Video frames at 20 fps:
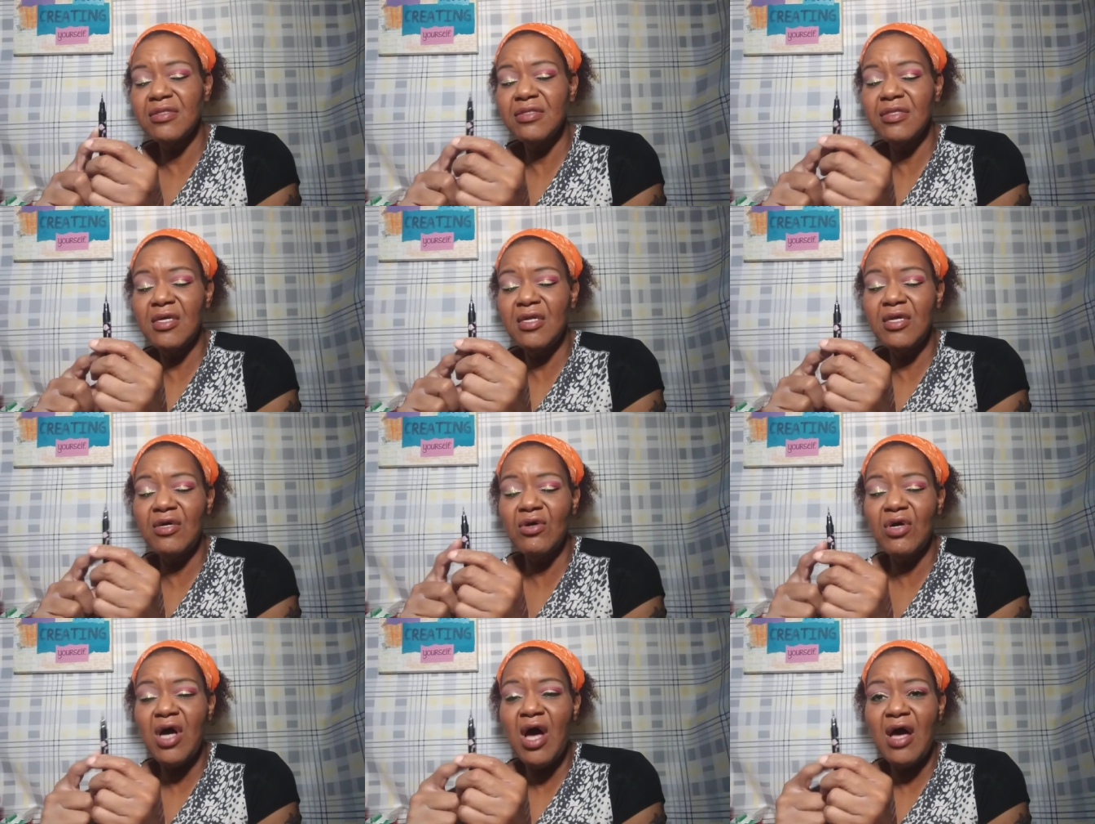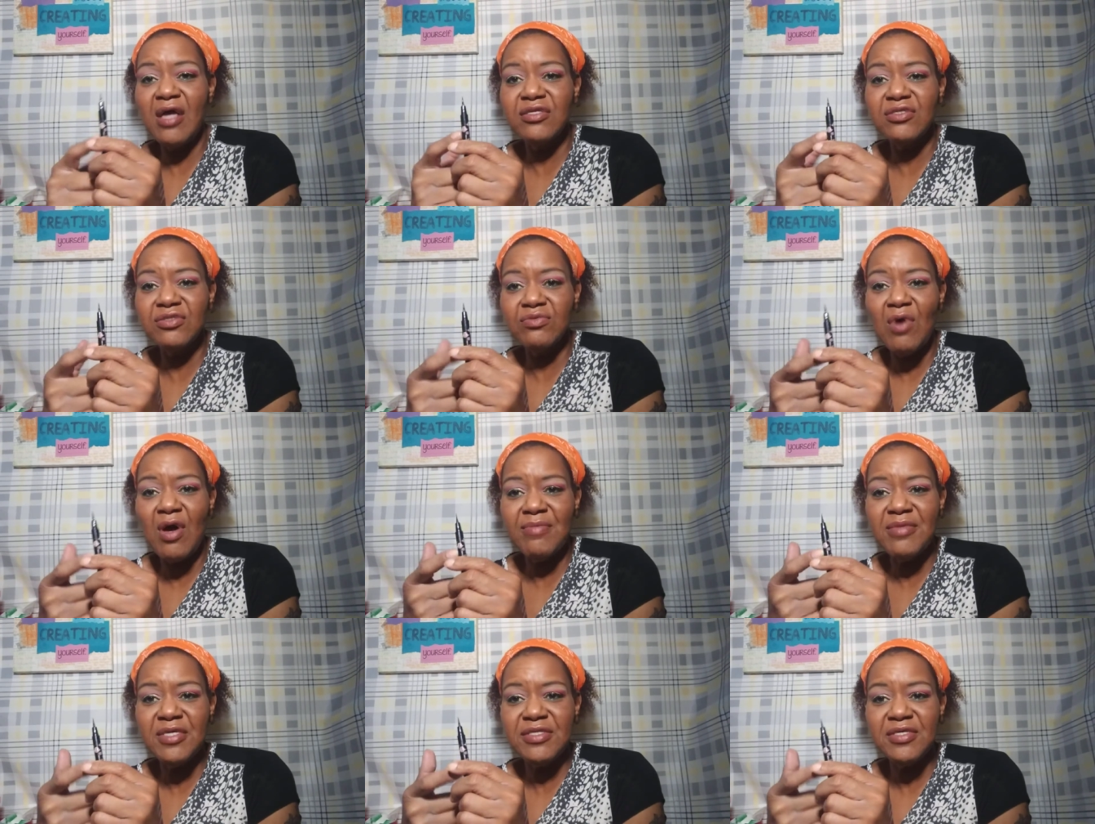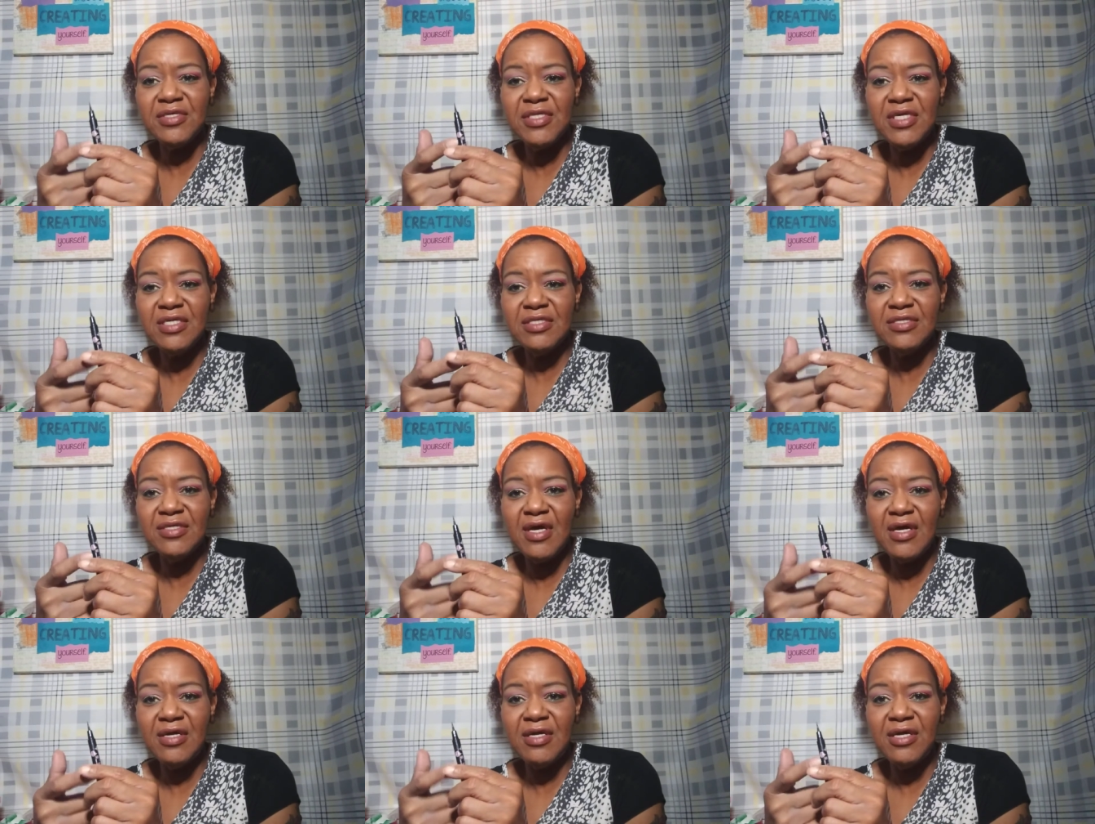the little cotton swab that's on the
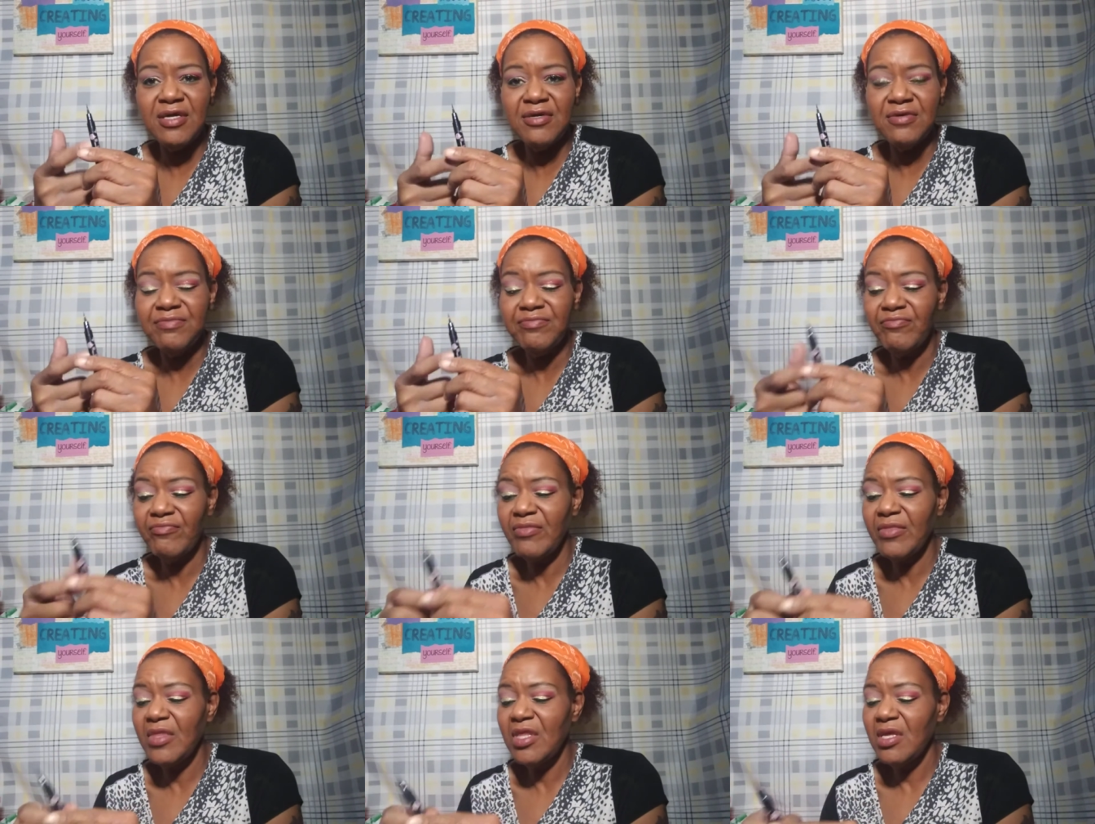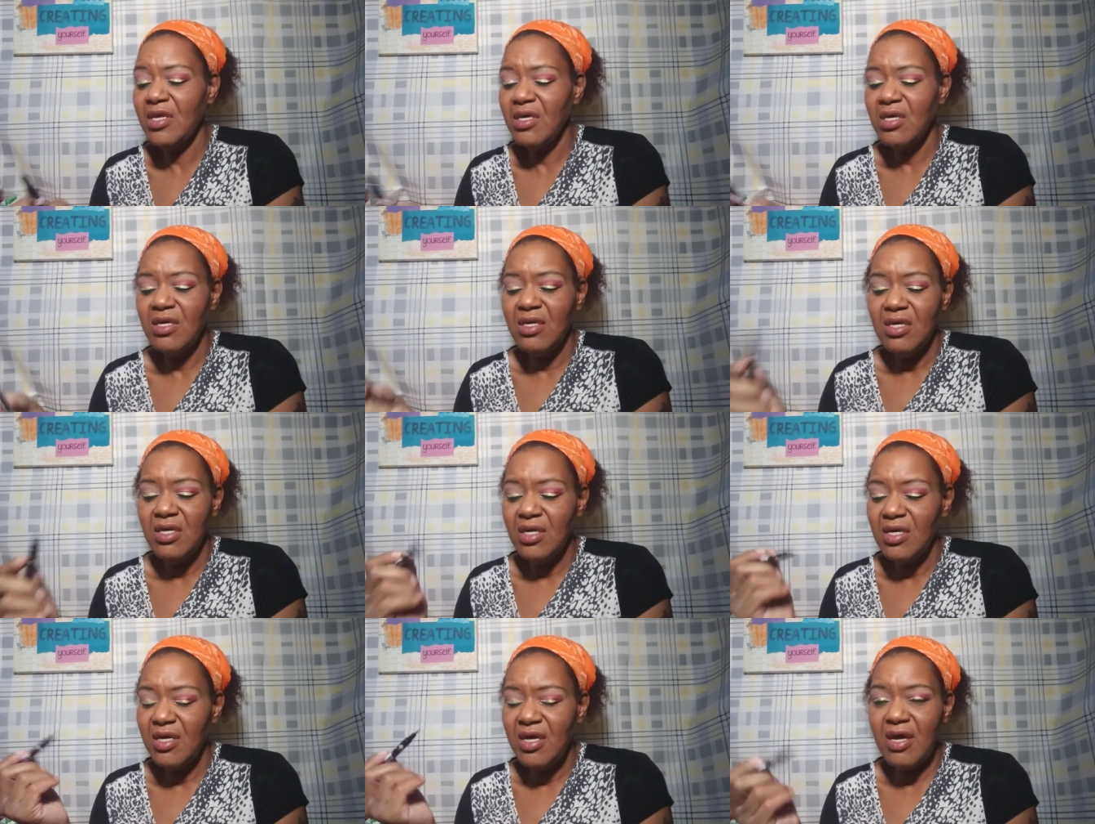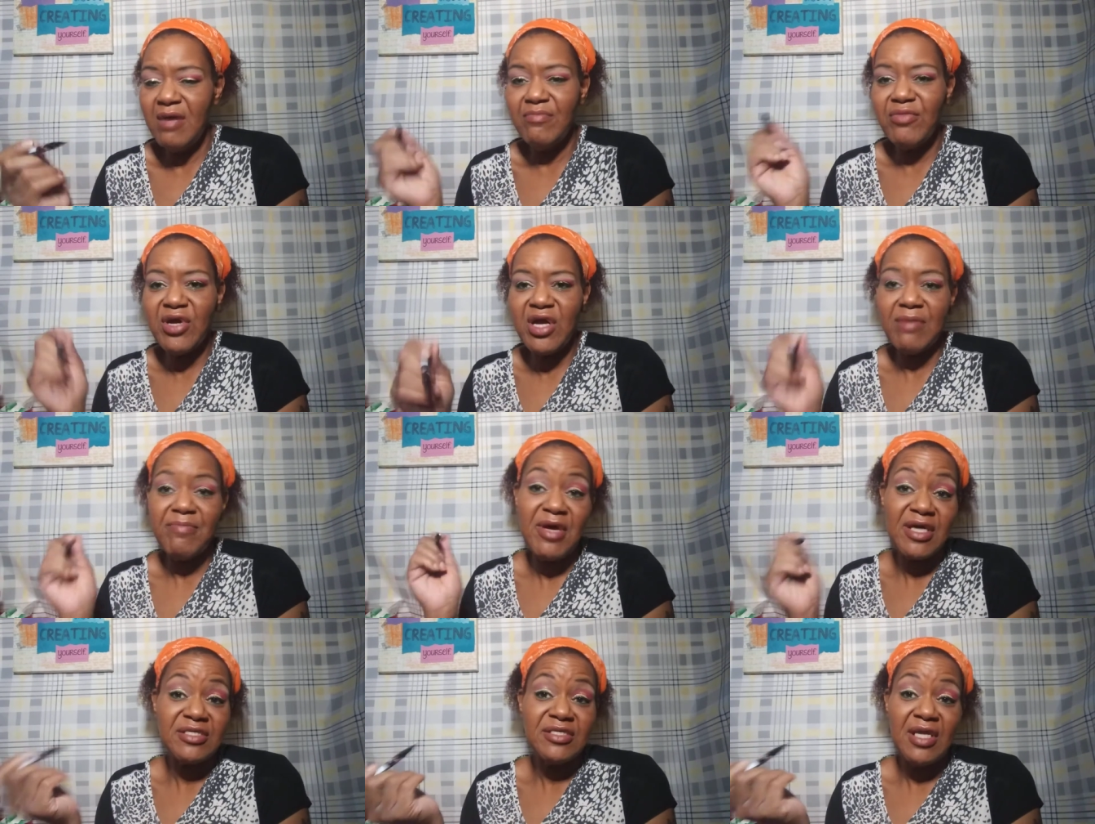inside of here and bring
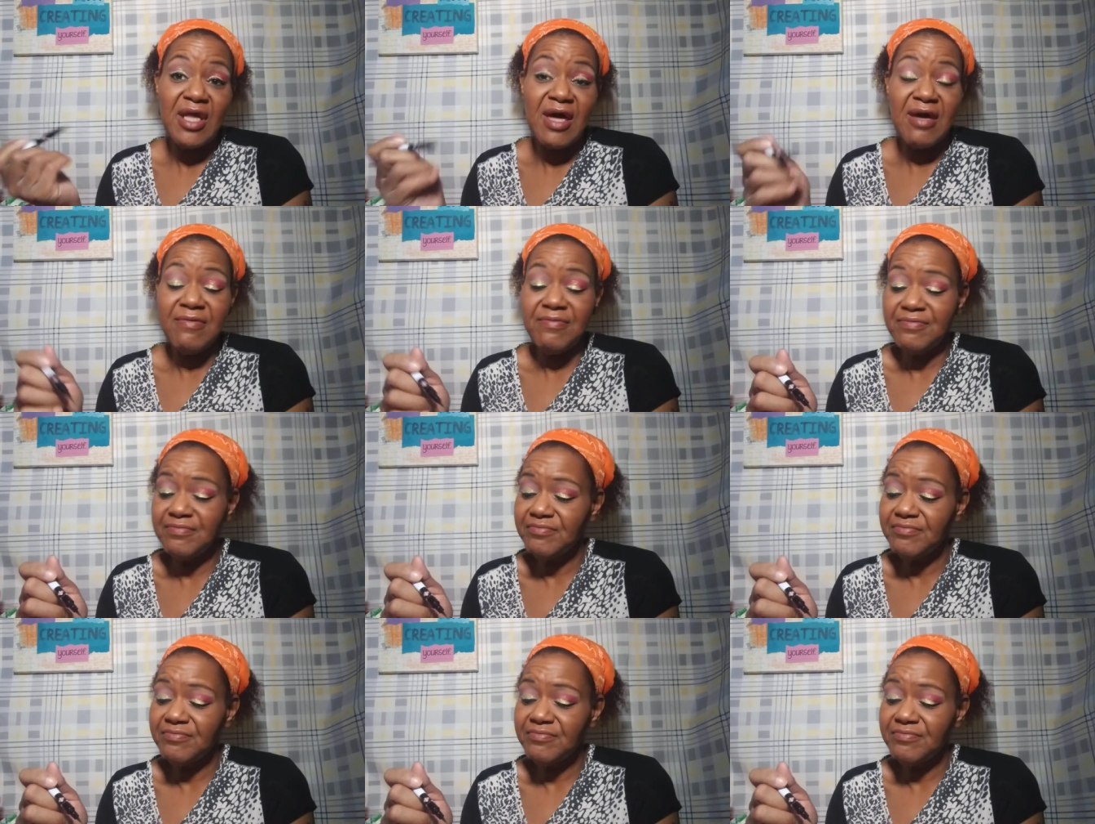it back to life